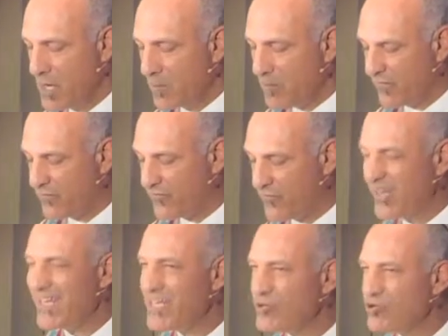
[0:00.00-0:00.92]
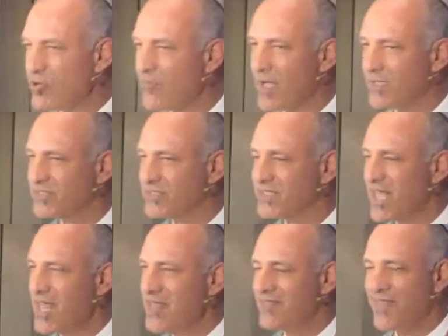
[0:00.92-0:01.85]
But for each of us,
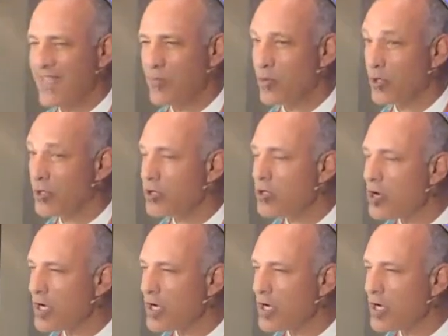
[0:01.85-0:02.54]
they will look